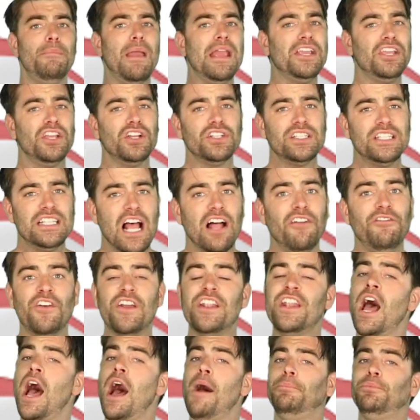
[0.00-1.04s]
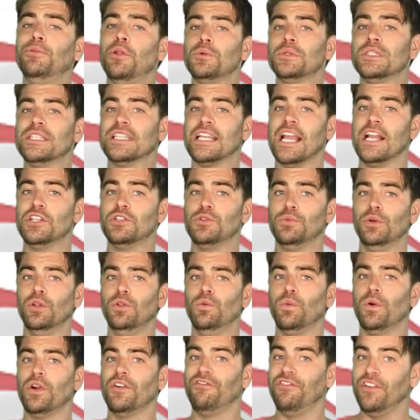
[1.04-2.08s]
Make yourself an upload schedule
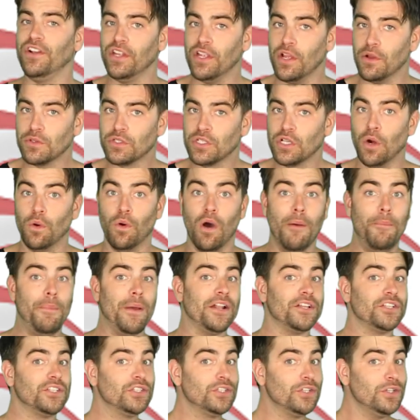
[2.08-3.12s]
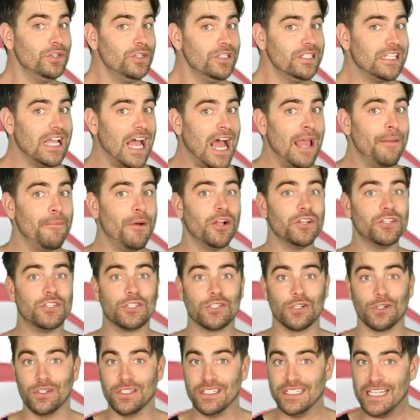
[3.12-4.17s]
where videos go up at a certain time on
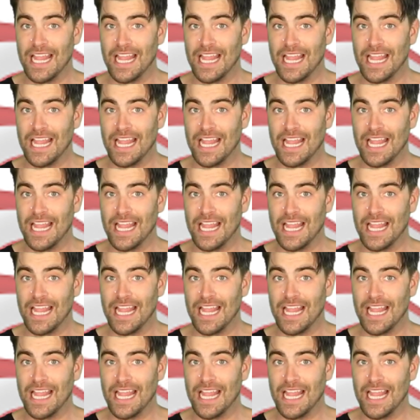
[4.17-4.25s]
certain